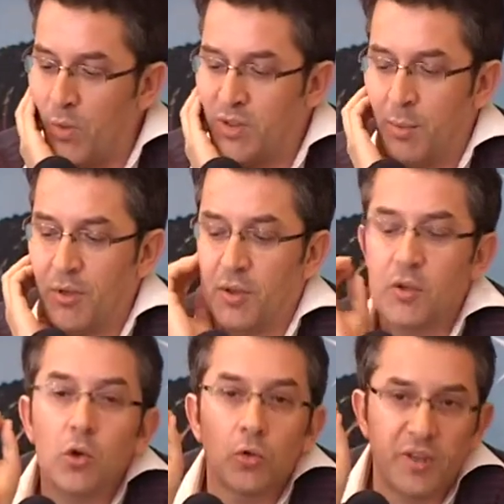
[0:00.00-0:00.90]
It's about a
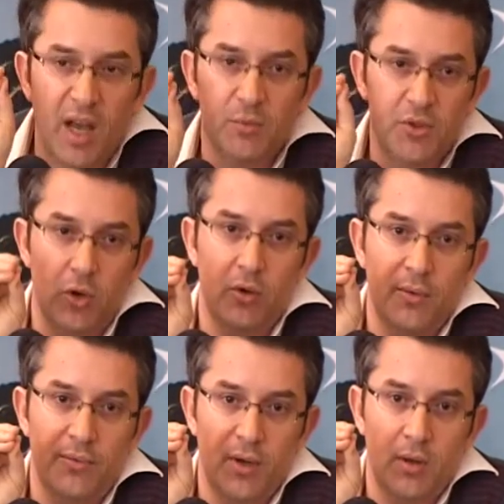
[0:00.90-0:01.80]
new time
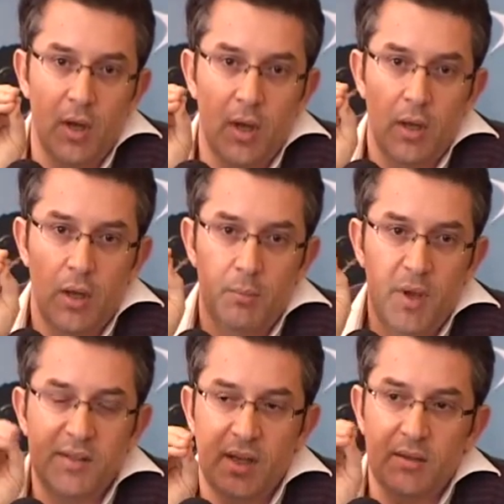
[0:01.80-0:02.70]
geography,
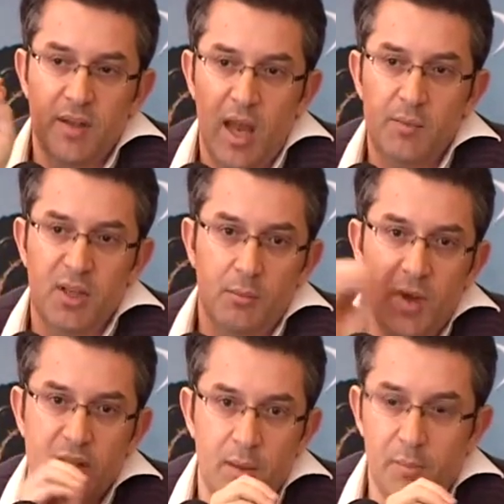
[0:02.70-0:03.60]
mixing times and
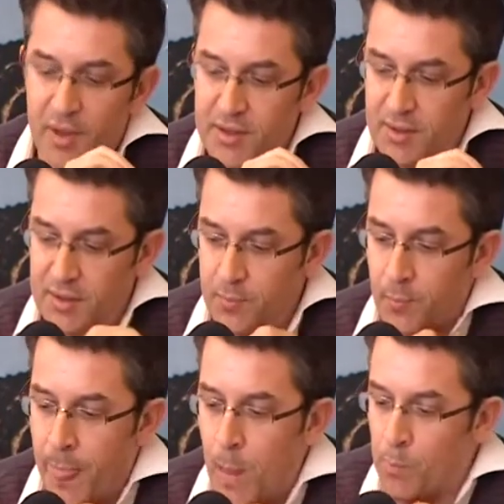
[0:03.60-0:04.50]
mixing places.
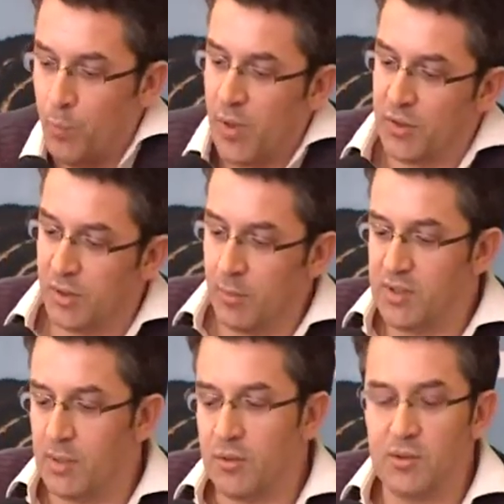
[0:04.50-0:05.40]

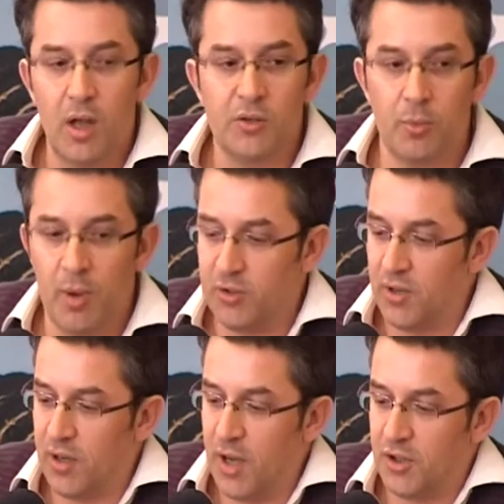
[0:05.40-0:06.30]
It's also about
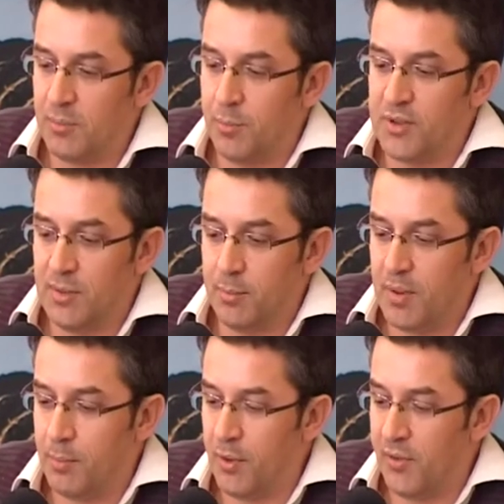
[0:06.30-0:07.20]
engaging
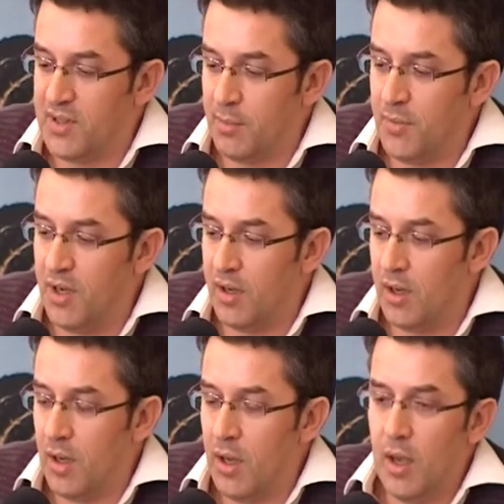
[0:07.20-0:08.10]
pervasive
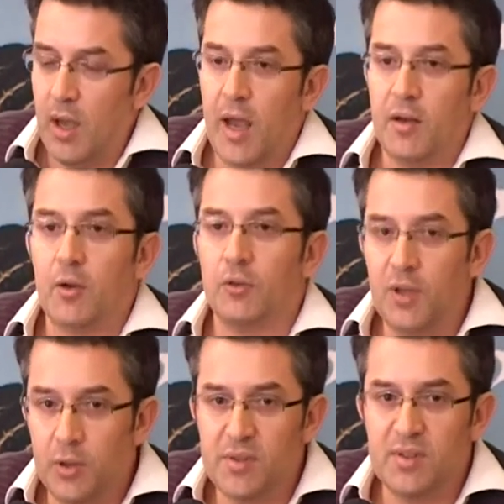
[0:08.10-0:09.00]
media and
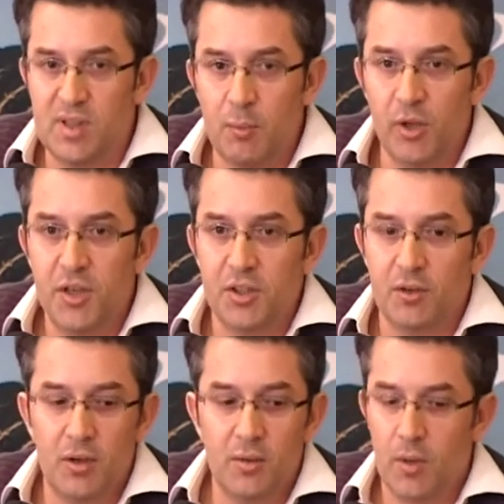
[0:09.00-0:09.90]
continuous
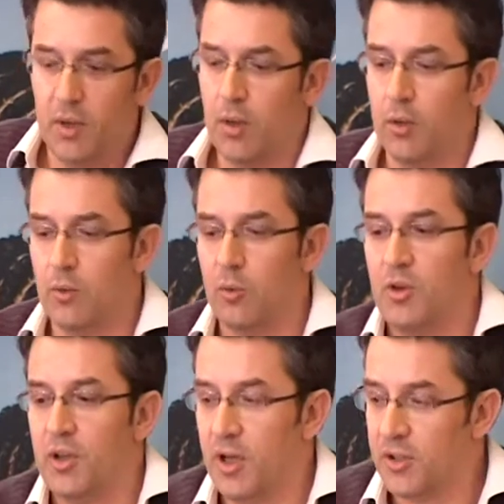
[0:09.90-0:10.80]
stimulation and
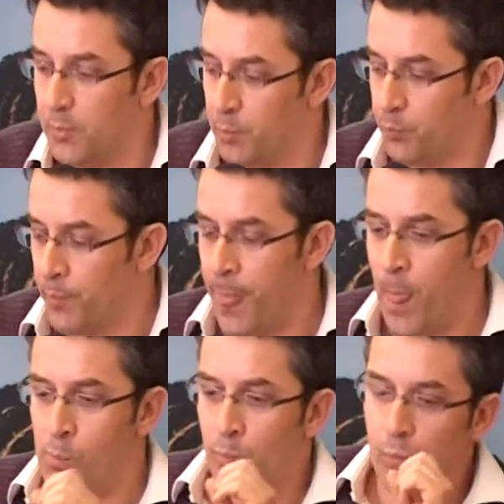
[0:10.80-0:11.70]
communication.
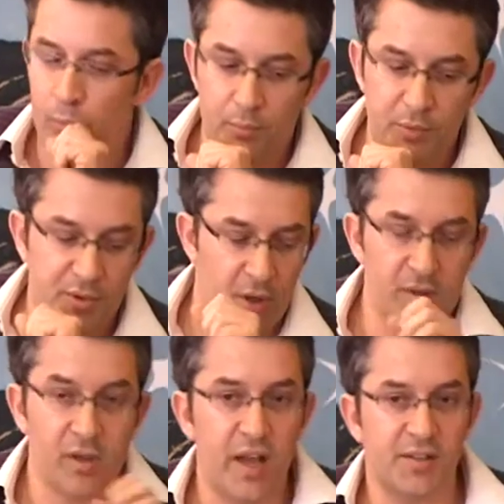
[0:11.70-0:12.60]
The
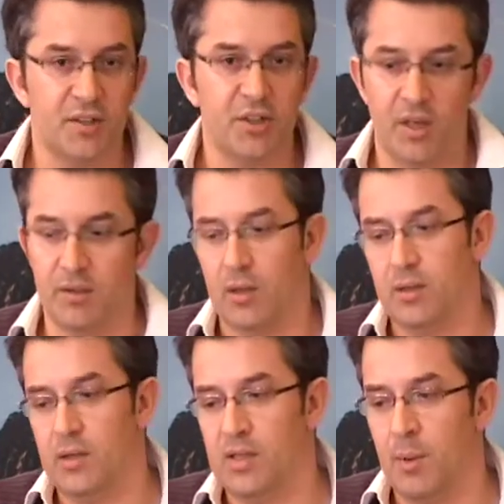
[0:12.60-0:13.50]
third and last agenda
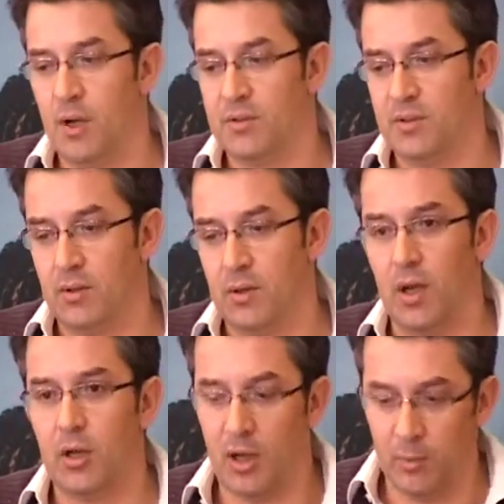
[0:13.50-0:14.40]
is about
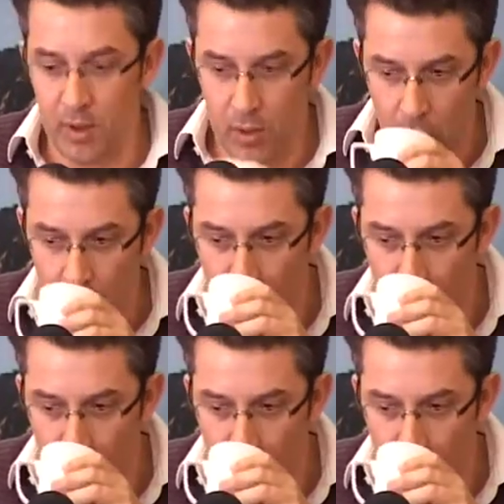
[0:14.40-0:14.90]
economy.